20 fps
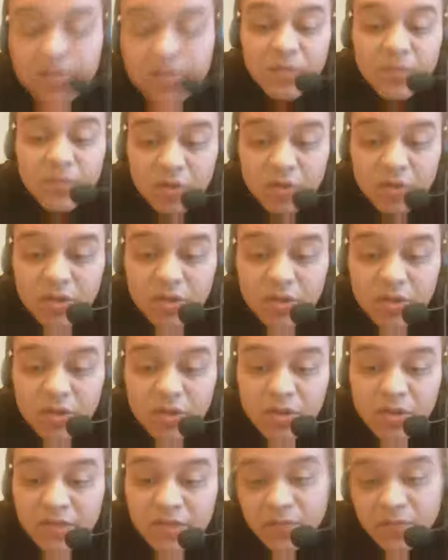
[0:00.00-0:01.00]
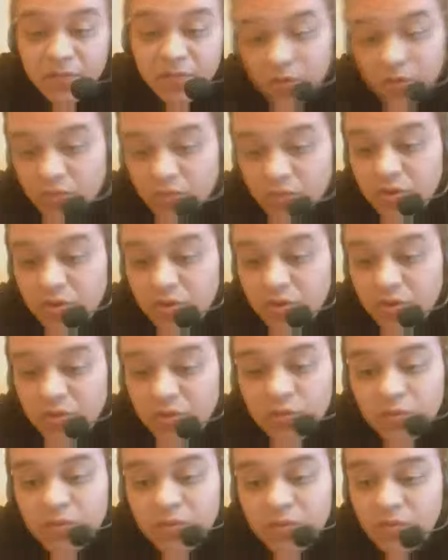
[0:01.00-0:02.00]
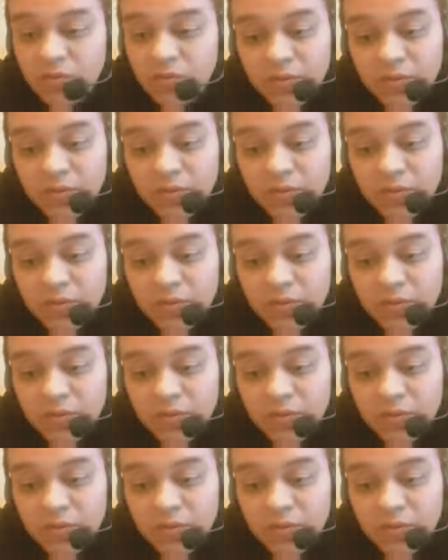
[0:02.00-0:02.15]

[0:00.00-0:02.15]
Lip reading: from you're looking at, from your worldview,